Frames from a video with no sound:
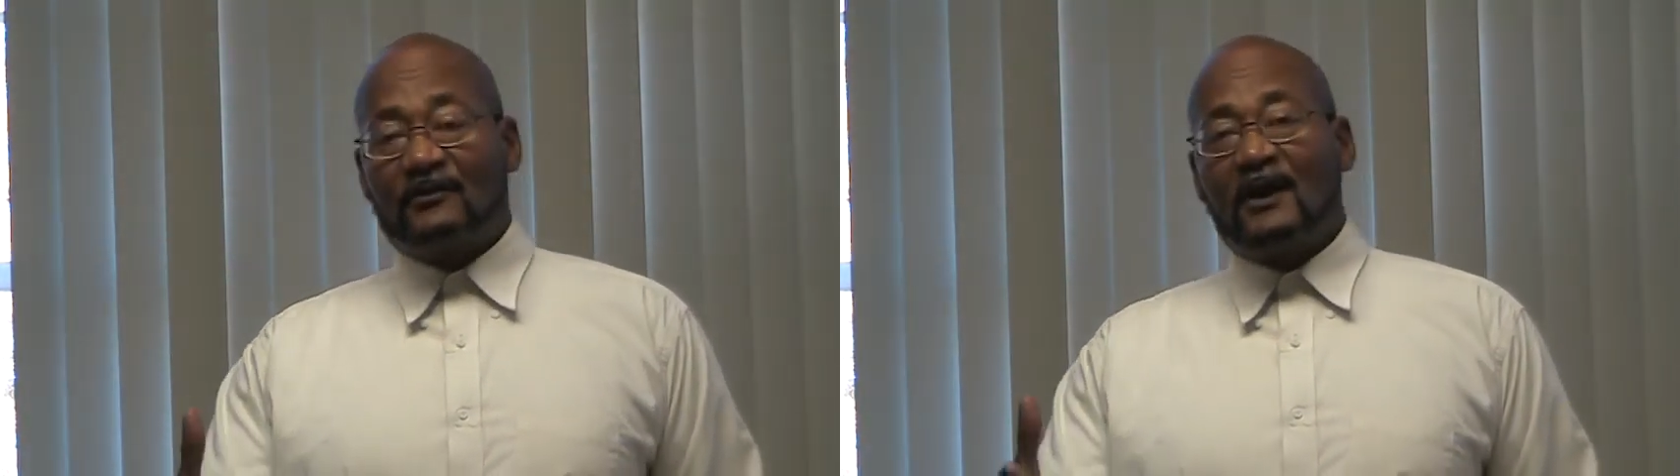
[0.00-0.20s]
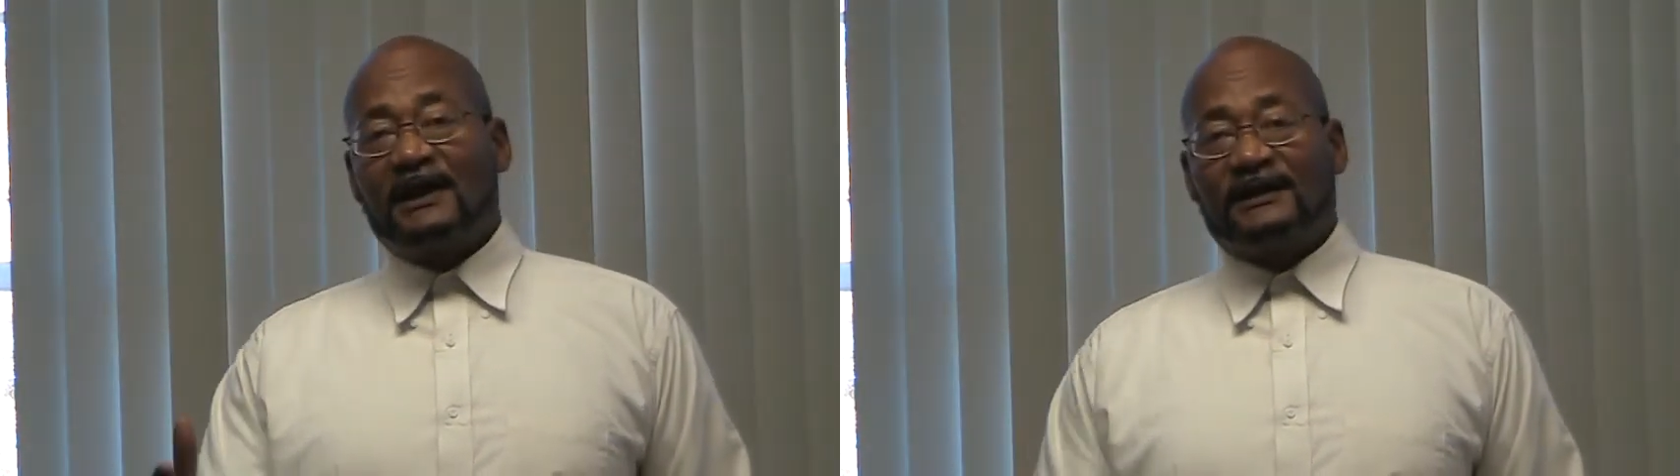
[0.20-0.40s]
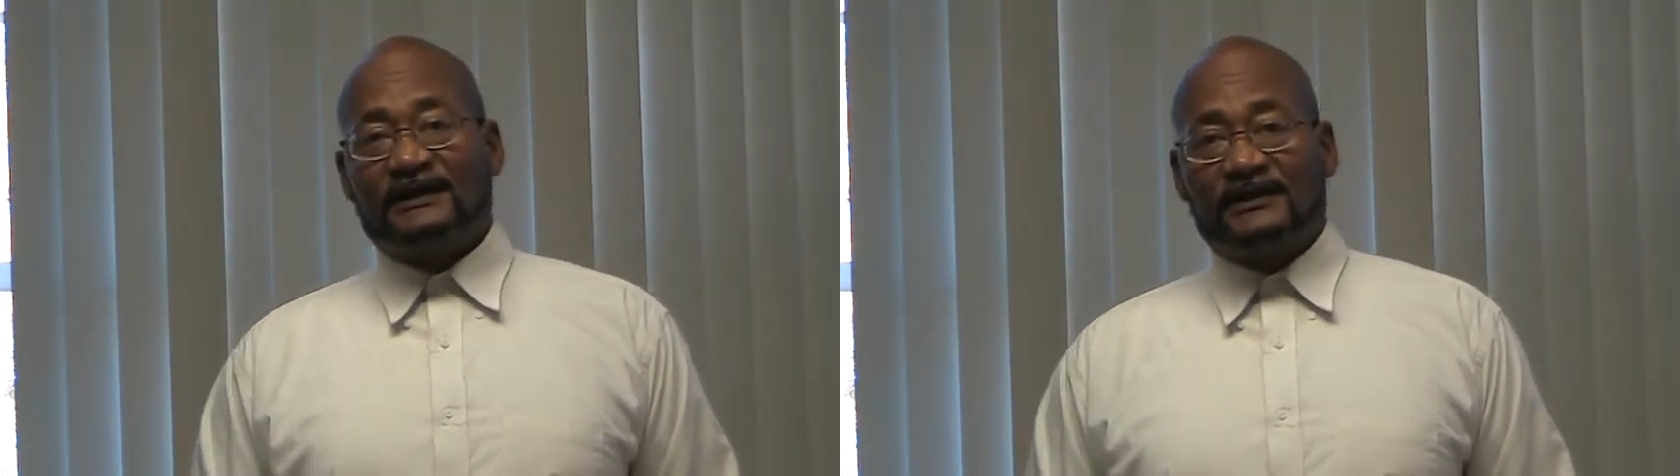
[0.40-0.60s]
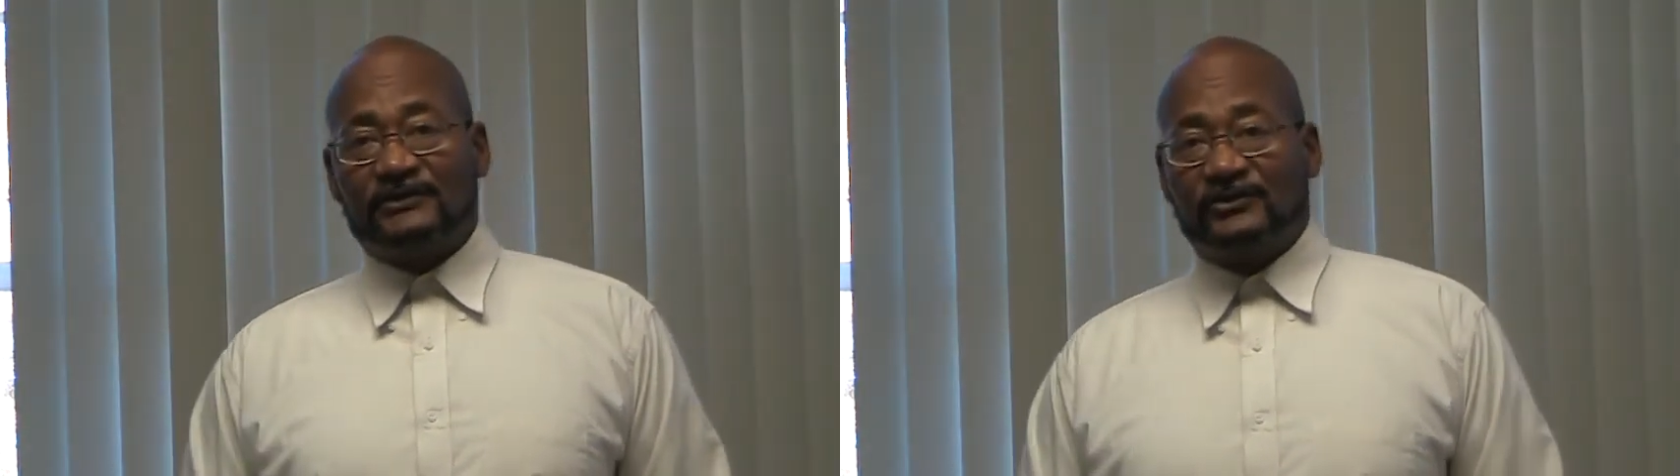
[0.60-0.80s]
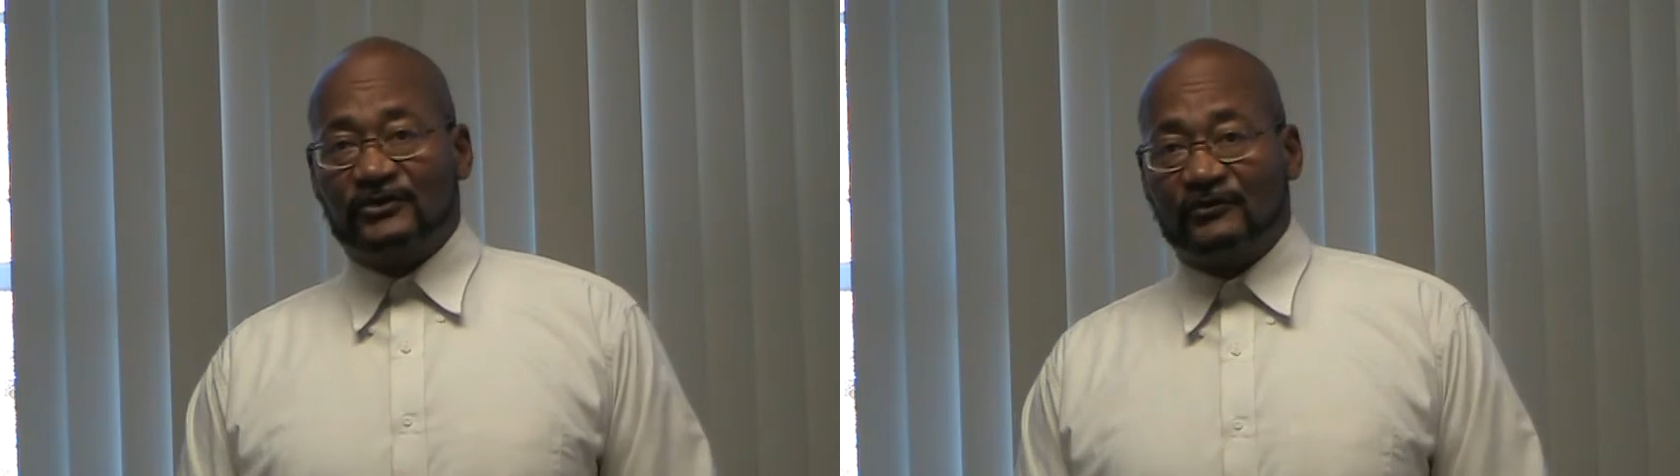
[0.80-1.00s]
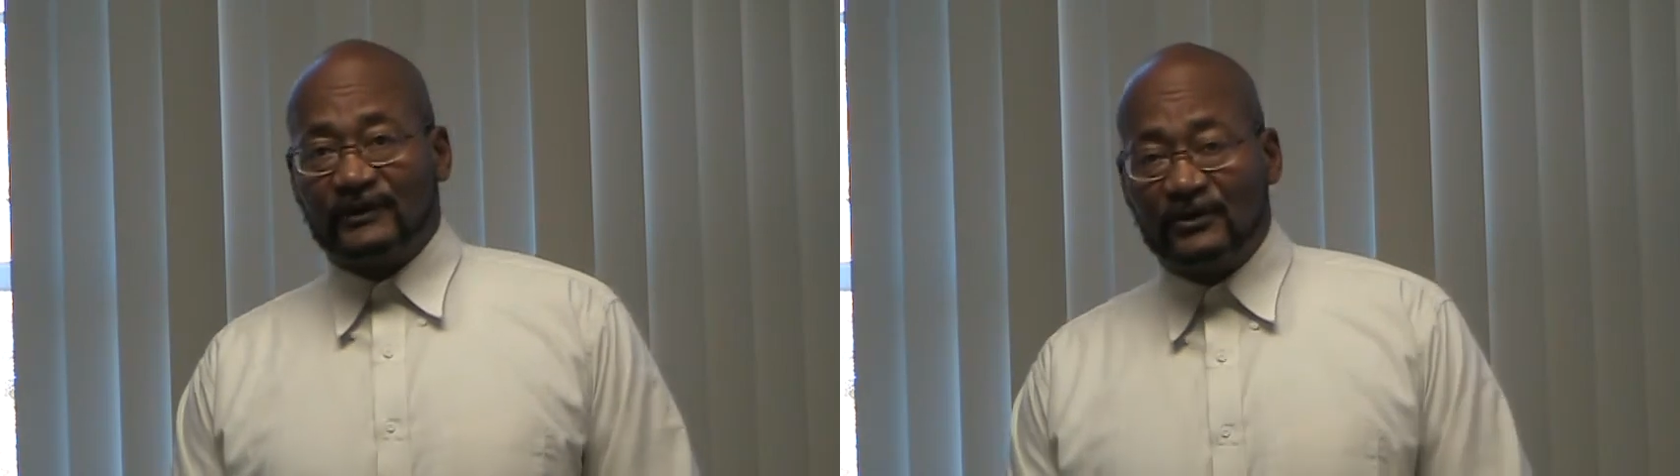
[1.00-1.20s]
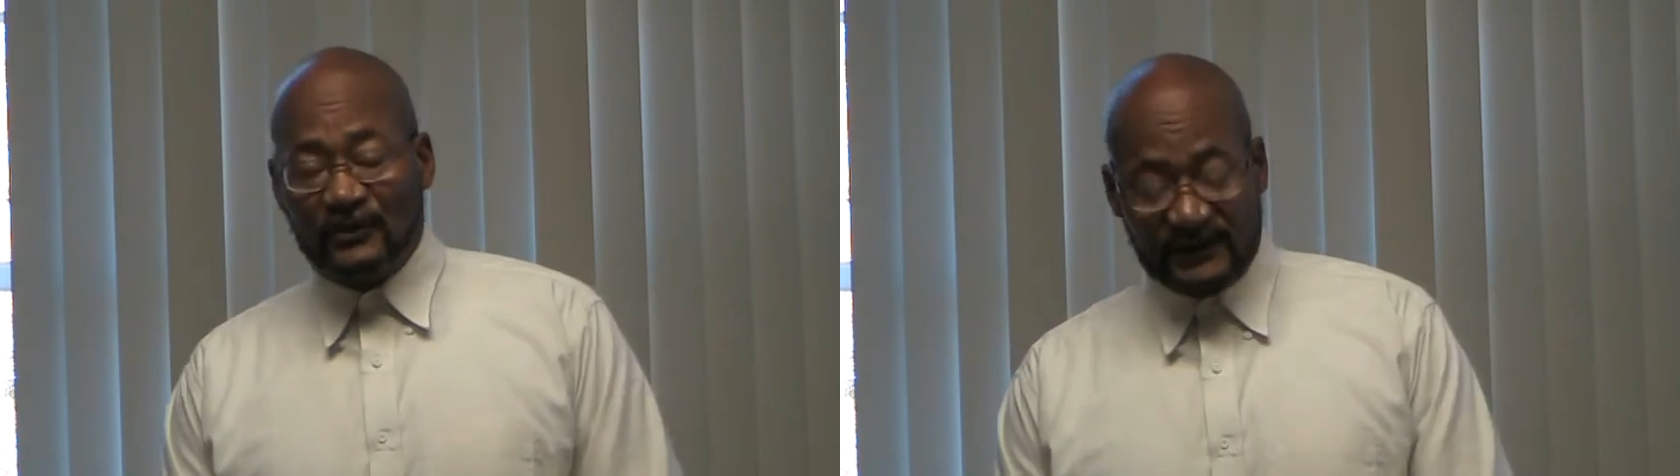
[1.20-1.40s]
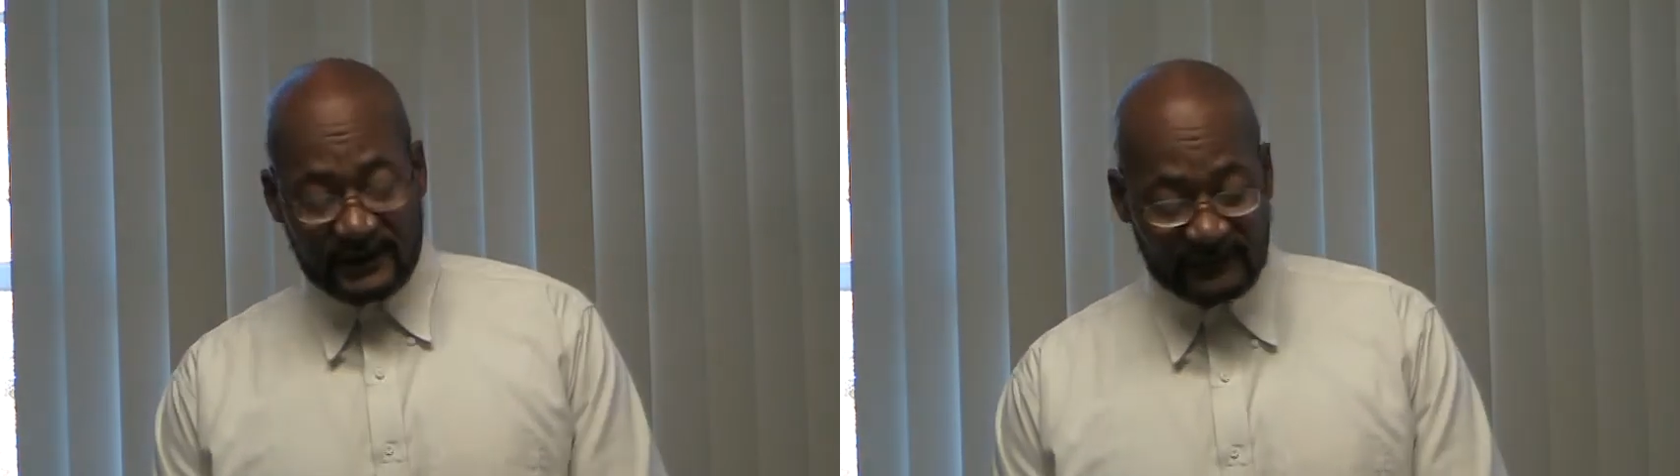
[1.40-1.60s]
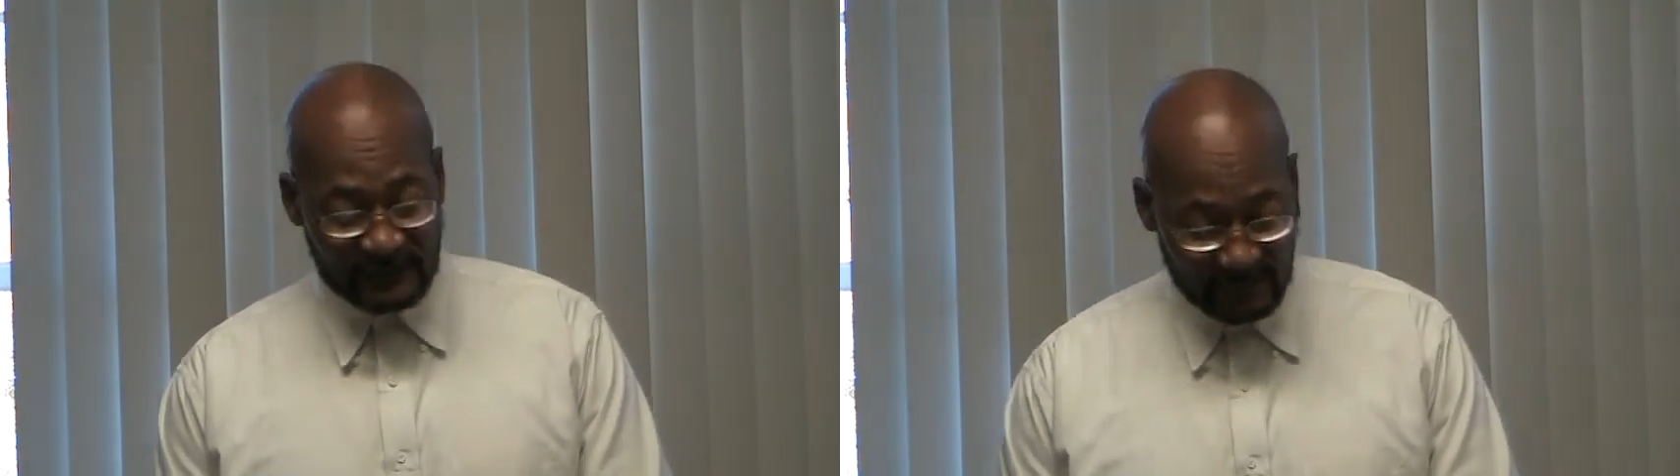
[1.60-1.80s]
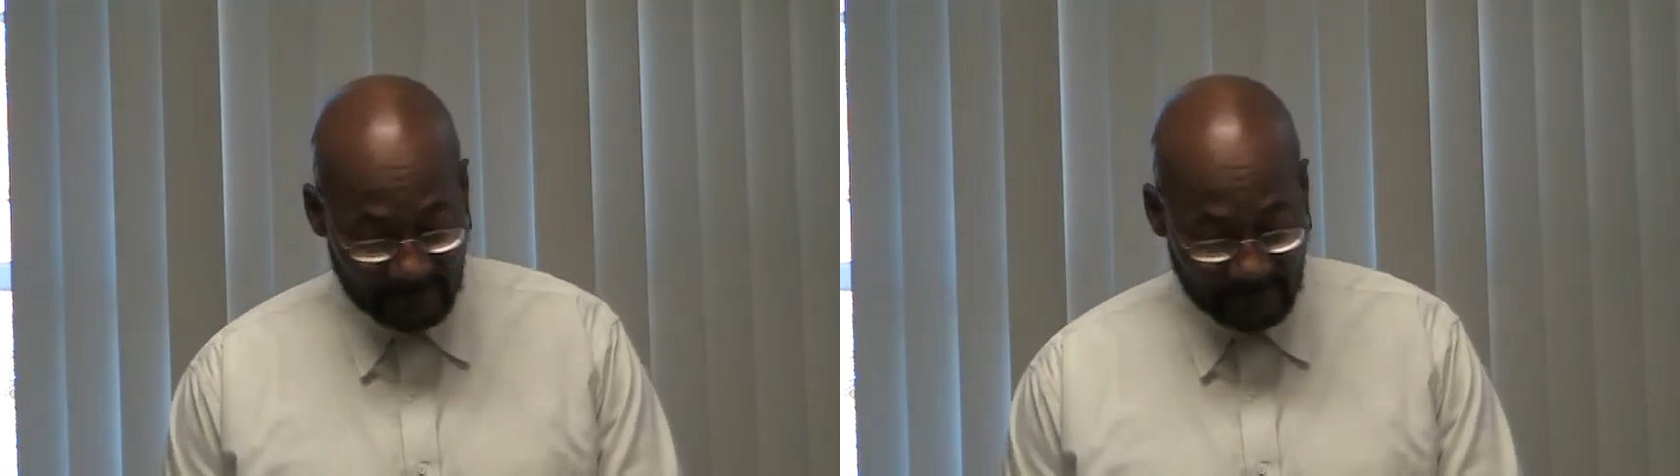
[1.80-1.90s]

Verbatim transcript: quality to your recordings.